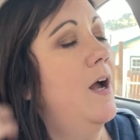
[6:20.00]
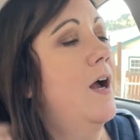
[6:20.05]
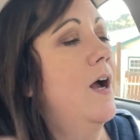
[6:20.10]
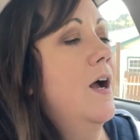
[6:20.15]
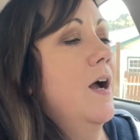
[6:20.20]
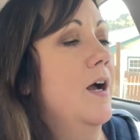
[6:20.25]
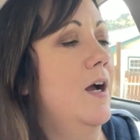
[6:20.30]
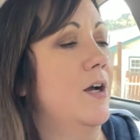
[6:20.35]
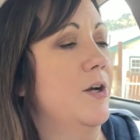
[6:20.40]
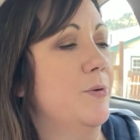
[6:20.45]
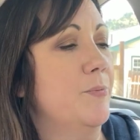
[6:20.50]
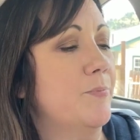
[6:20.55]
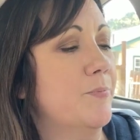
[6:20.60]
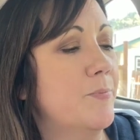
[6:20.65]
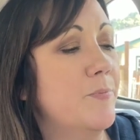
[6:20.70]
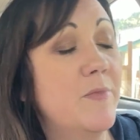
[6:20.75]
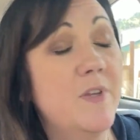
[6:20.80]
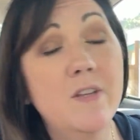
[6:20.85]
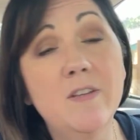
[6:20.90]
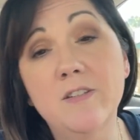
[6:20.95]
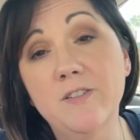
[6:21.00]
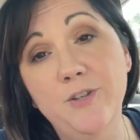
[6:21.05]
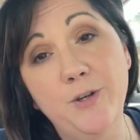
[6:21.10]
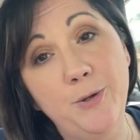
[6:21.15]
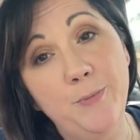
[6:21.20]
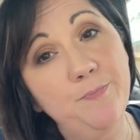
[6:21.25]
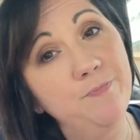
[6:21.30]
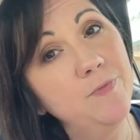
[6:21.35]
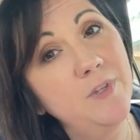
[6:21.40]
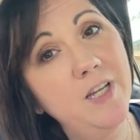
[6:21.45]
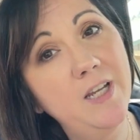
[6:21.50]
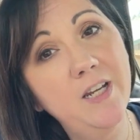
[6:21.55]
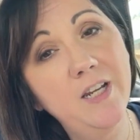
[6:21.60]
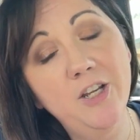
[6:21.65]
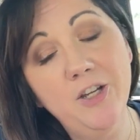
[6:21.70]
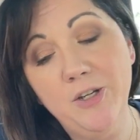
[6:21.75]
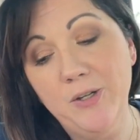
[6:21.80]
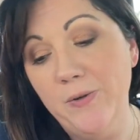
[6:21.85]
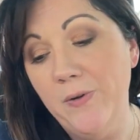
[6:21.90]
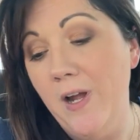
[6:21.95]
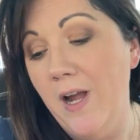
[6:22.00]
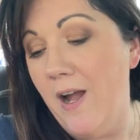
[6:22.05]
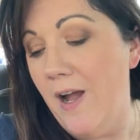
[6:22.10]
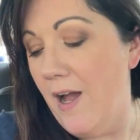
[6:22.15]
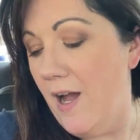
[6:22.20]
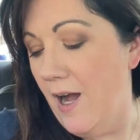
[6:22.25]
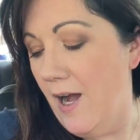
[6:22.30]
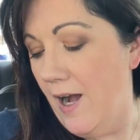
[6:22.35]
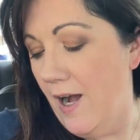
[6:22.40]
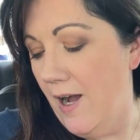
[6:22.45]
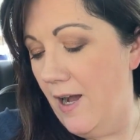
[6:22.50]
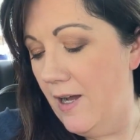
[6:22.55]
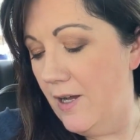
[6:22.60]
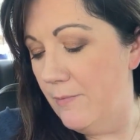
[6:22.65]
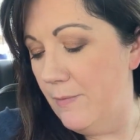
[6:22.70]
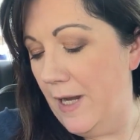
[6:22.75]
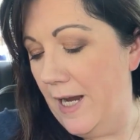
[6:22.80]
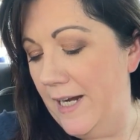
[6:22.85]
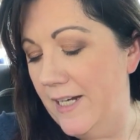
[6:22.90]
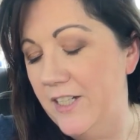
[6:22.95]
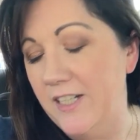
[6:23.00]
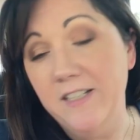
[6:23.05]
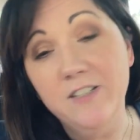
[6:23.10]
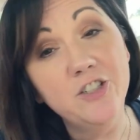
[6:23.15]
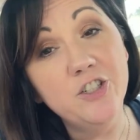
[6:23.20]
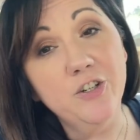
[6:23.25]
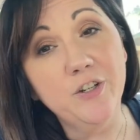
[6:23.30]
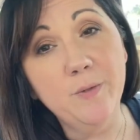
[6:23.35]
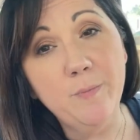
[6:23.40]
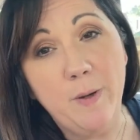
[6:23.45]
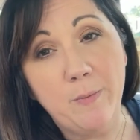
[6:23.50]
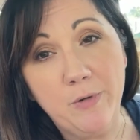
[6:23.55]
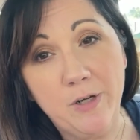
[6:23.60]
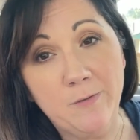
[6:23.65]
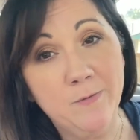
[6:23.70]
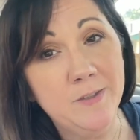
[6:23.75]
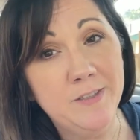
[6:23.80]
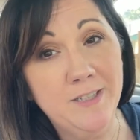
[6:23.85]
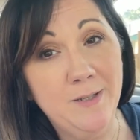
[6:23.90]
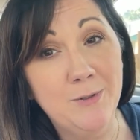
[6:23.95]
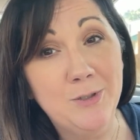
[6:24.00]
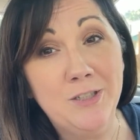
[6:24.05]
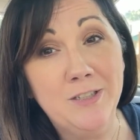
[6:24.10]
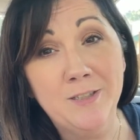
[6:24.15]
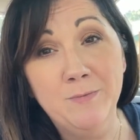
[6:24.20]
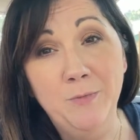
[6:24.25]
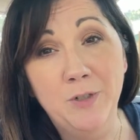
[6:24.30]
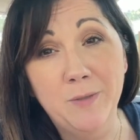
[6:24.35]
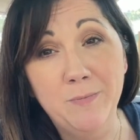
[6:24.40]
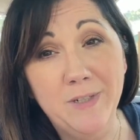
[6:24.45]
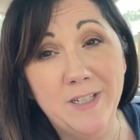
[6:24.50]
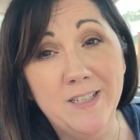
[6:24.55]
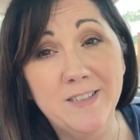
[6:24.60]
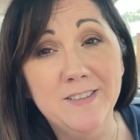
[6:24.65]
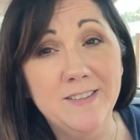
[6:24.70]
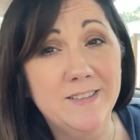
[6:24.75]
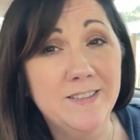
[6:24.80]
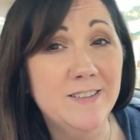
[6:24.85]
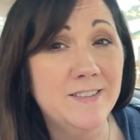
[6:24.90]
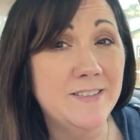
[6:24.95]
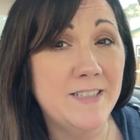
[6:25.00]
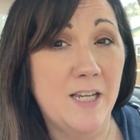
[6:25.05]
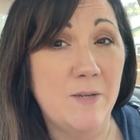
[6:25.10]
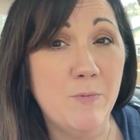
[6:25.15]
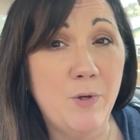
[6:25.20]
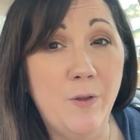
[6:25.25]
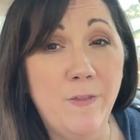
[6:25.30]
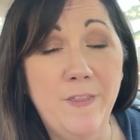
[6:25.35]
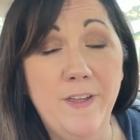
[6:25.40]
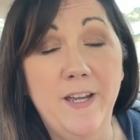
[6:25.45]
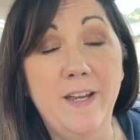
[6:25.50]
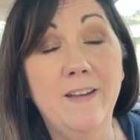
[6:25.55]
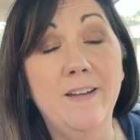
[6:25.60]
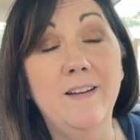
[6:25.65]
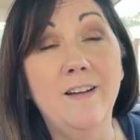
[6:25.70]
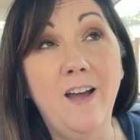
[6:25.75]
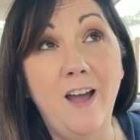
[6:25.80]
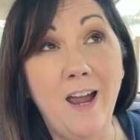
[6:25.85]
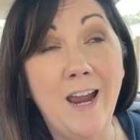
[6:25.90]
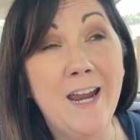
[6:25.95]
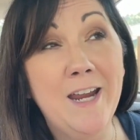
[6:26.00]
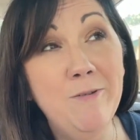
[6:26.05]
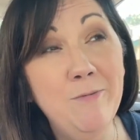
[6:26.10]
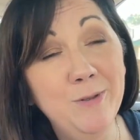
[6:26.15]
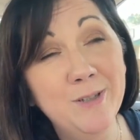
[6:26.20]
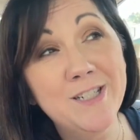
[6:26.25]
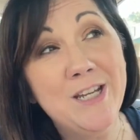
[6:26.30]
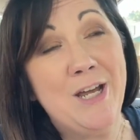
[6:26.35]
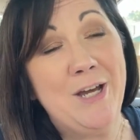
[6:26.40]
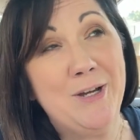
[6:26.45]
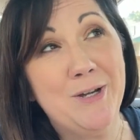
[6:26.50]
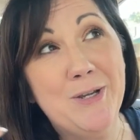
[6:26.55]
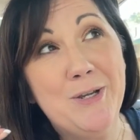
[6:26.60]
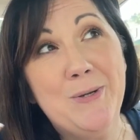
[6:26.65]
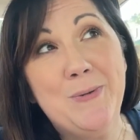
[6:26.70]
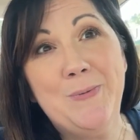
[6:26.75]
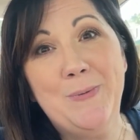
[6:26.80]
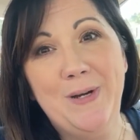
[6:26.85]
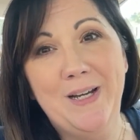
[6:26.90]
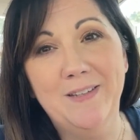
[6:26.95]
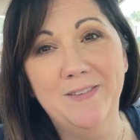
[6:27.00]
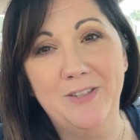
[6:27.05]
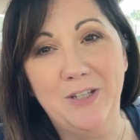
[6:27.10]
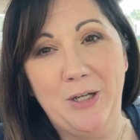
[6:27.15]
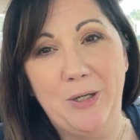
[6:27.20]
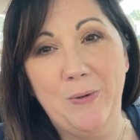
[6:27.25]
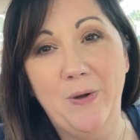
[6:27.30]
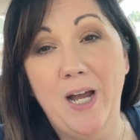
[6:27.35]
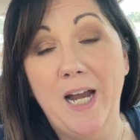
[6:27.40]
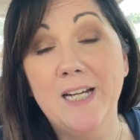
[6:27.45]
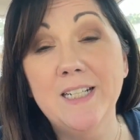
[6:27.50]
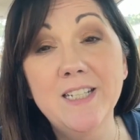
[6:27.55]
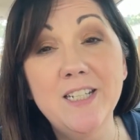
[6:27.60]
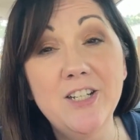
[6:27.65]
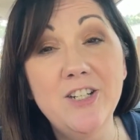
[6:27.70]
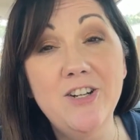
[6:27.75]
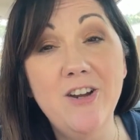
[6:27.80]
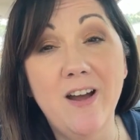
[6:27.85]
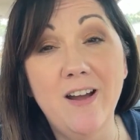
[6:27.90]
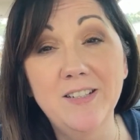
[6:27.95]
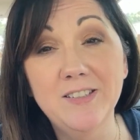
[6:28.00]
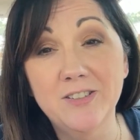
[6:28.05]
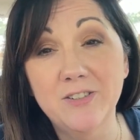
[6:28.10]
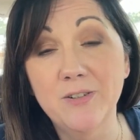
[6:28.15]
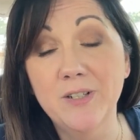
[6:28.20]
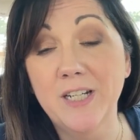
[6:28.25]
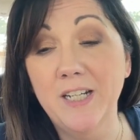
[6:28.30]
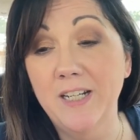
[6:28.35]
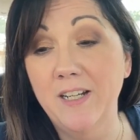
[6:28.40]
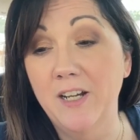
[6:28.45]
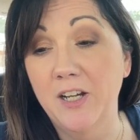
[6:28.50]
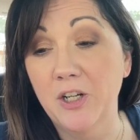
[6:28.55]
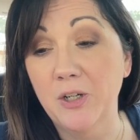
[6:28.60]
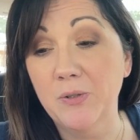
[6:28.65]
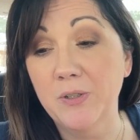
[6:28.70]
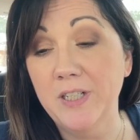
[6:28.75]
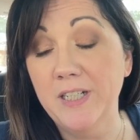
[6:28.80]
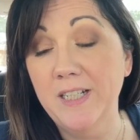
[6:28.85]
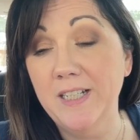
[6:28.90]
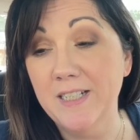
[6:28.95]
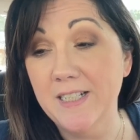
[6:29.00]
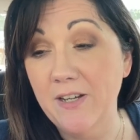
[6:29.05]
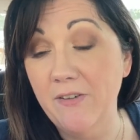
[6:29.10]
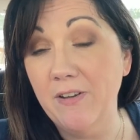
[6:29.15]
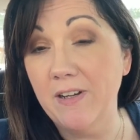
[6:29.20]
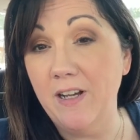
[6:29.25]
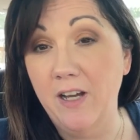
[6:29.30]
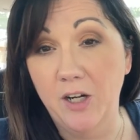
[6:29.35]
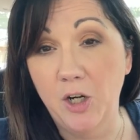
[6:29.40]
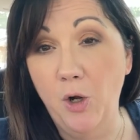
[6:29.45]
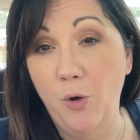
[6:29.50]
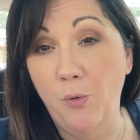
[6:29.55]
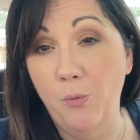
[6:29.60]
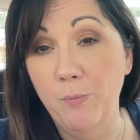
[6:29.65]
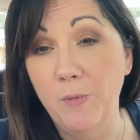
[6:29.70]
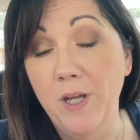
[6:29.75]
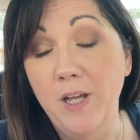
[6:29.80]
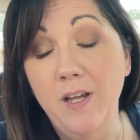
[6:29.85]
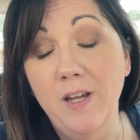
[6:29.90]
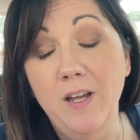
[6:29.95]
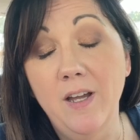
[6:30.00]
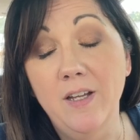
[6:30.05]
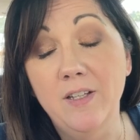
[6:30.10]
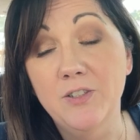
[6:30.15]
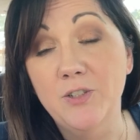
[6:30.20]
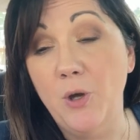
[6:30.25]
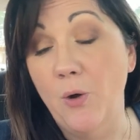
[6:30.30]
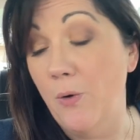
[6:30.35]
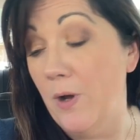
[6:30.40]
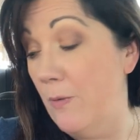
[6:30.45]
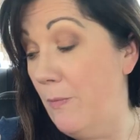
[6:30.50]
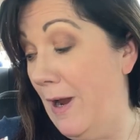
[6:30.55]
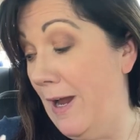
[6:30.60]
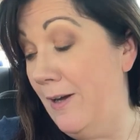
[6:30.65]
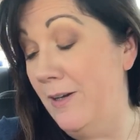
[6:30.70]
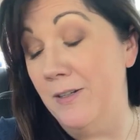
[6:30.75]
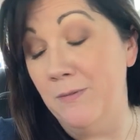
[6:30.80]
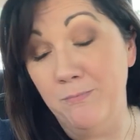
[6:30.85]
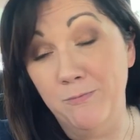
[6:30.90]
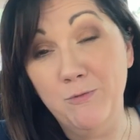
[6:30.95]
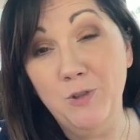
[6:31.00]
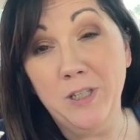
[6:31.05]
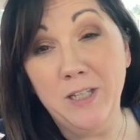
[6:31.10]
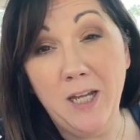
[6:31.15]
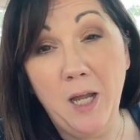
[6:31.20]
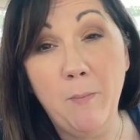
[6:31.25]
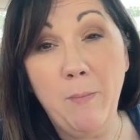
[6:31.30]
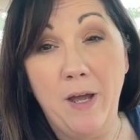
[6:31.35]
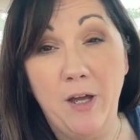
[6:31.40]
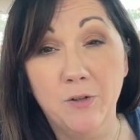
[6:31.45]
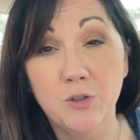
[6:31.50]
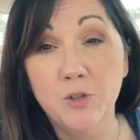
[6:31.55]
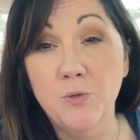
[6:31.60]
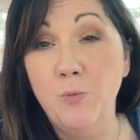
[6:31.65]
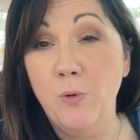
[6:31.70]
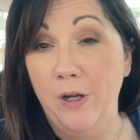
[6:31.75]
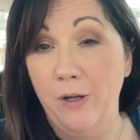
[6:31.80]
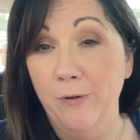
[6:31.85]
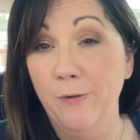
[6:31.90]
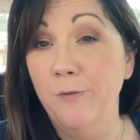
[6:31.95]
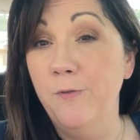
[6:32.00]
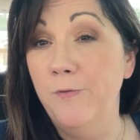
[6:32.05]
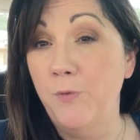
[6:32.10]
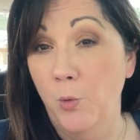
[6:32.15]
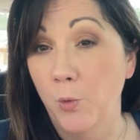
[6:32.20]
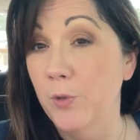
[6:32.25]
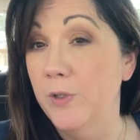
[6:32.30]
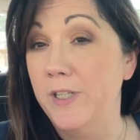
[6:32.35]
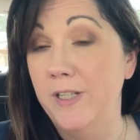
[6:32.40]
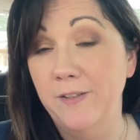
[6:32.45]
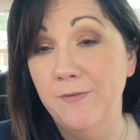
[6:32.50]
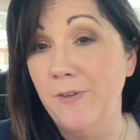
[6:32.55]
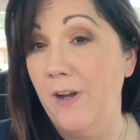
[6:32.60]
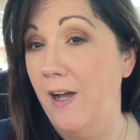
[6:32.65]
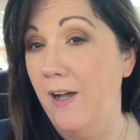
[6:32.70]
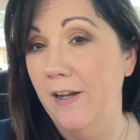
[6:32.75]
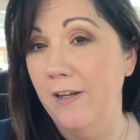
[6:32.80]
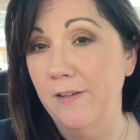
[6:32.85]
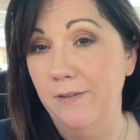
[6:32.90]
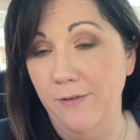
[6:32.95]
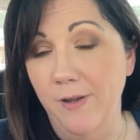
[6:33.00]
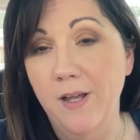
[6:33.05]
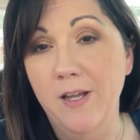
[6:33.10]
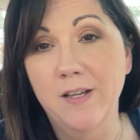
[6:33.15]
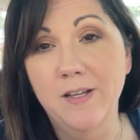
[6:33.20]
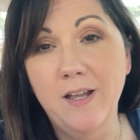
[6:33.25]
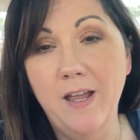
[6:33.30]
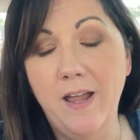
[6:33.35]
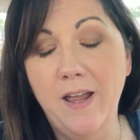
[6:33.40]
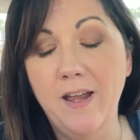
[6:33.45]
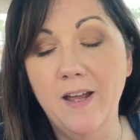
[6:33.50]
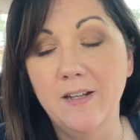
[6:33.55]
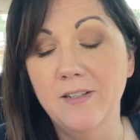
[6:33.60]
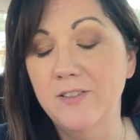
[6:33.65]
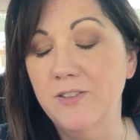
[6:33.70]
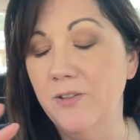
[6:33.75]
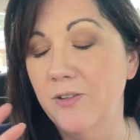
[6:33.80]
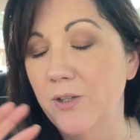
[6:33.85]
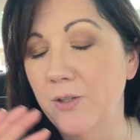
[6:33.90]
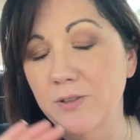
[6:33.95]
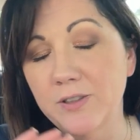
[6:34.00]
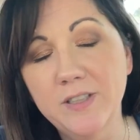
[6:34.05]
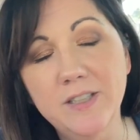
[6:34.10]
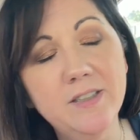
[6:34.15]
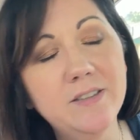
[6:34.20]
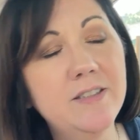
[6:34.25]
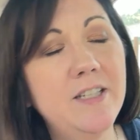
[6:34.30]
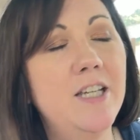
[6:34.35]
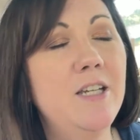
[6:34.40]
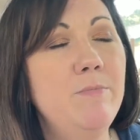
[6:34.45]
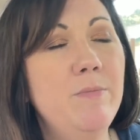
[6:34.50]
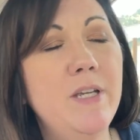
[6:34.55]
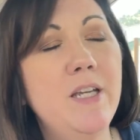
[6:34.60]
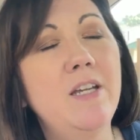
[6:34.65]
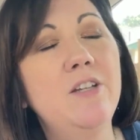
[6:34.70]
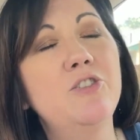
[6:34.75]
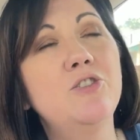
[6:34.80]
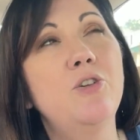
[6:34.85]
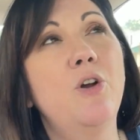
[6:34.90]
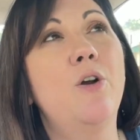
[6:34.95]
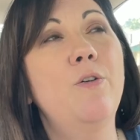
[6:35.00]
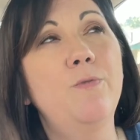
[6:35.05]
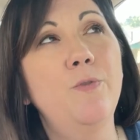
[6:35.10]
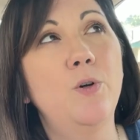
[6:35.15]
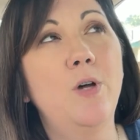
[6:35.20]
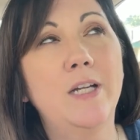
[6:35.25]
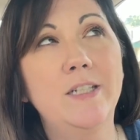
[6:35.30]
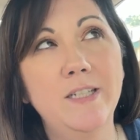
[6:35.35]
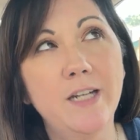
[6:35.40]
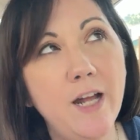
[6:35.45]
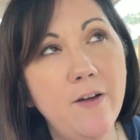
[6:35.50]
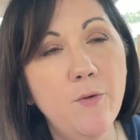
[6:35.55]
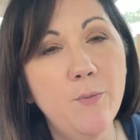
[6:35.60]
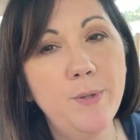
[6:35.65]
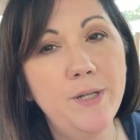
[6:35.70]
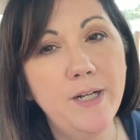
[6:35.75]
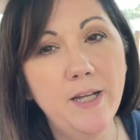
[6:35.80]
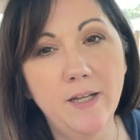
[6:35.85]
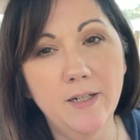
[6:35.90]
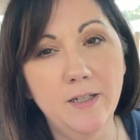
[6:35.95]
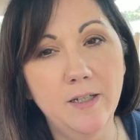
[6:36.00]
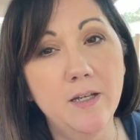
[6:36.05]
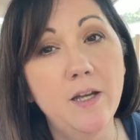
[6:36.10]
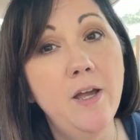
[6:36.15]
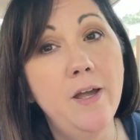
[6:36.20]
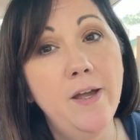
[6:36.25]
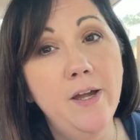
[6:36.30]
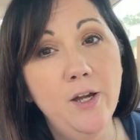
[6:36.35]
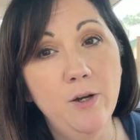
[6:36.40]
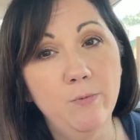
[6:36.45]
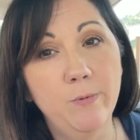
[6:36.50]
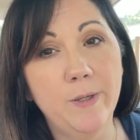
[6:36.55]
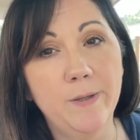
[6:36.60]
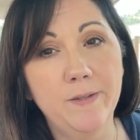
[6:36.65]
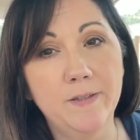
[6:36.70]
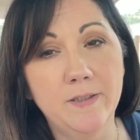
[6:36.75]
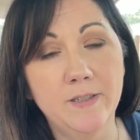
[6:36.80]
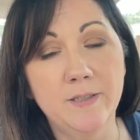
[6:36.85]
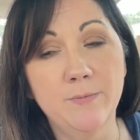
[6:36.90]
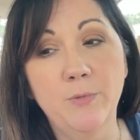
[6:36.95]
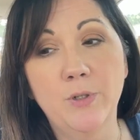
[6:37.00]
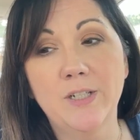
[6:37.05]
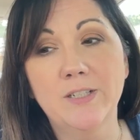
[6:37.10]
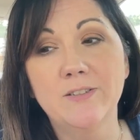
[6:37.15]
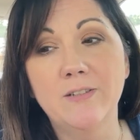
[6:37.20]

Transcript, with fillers: Um, so anywho, um, I didn't show you my breakfast sandwich this morning because it's the same old thing. I will tell you what though, I did not start getting hungry until I got home. So about, really about 1245. And so those things keep me so full. I did have a banana with it this morning.